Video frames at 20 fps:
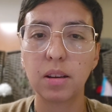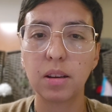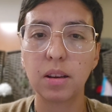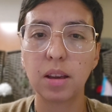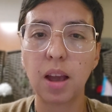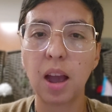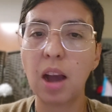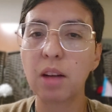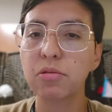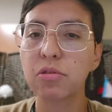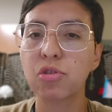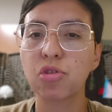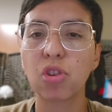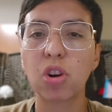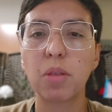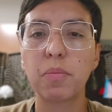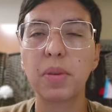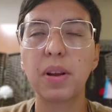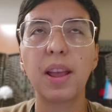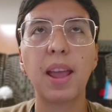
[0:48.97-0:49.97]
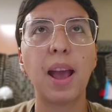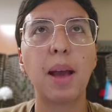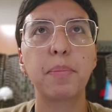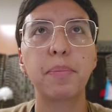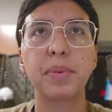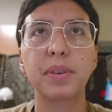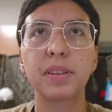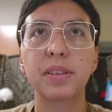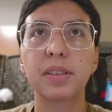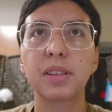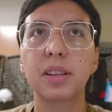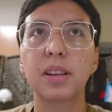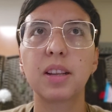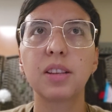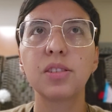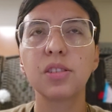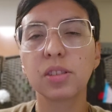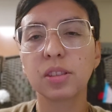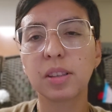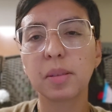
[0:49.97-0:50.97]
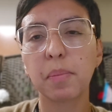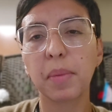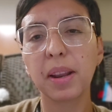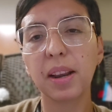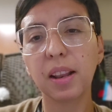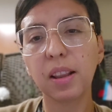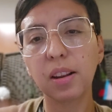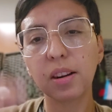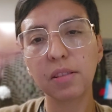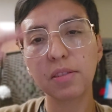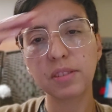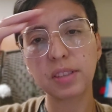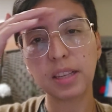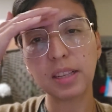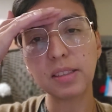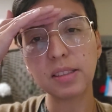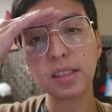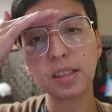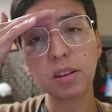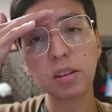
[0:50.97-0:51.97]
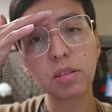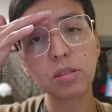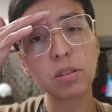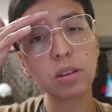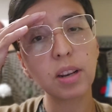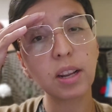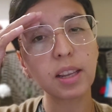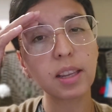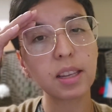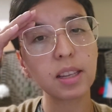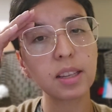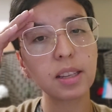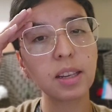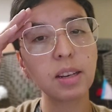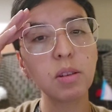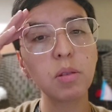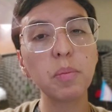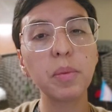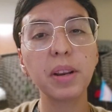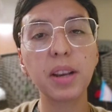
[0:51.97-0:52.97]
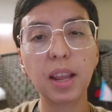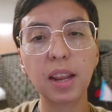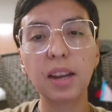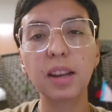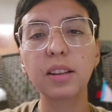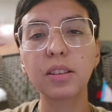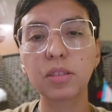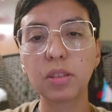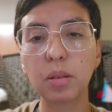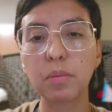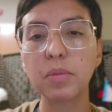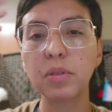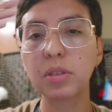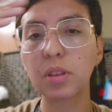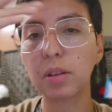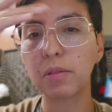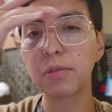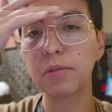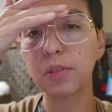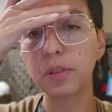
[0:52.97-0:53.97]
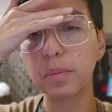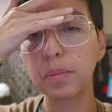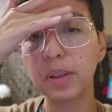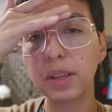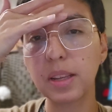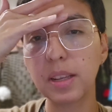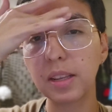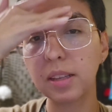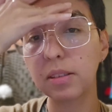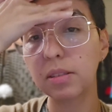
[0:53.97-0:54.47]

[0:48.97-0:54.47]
how trauma happens, and it made a lot of sense, and also like it illuminated some stuff for me.